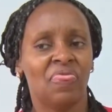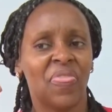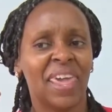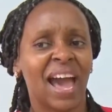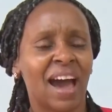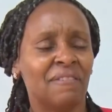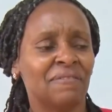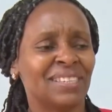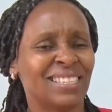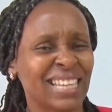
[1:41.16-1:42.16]
they
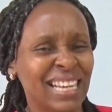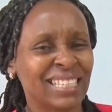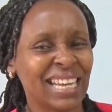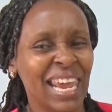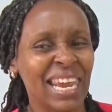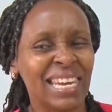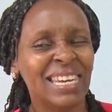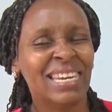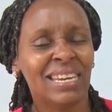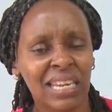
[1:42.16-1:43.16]
have
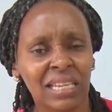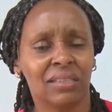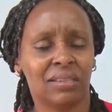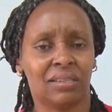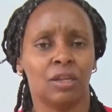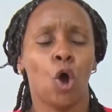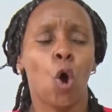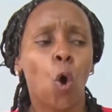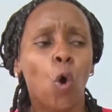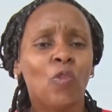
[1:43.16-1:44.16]
certain needs
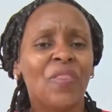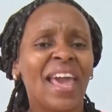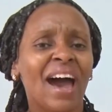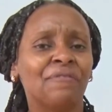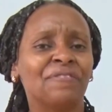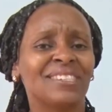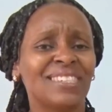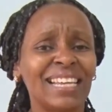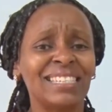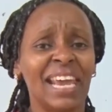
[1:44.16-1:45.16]
or they have
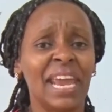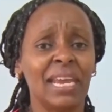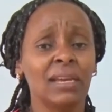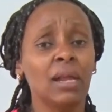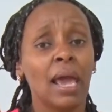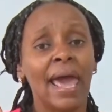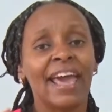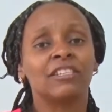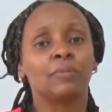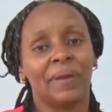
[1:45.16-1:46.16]
certain
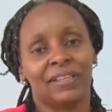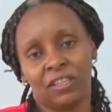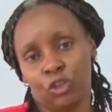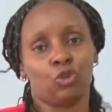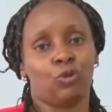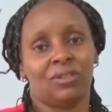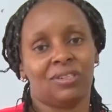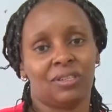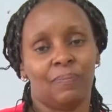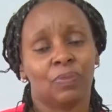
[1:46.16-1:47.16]

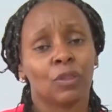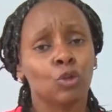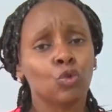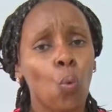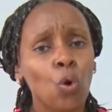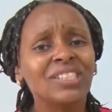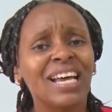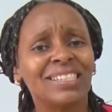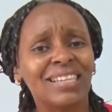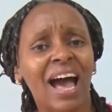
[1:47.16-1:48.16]
expectations. So what
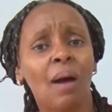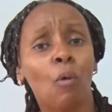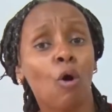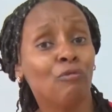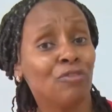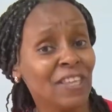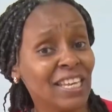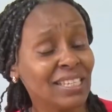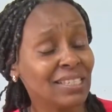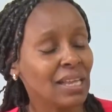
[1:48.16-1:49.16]
are some of
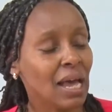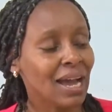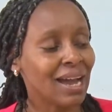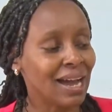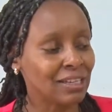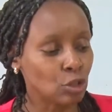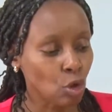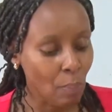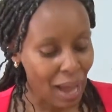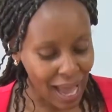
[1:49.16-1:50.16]
these
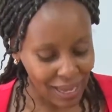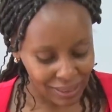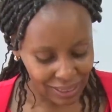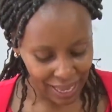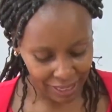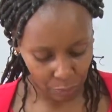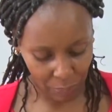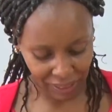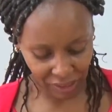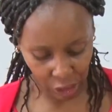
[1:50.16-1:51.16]
customers'
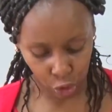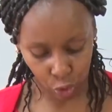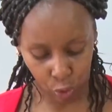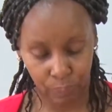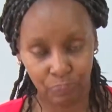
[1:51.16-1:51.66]
expectations?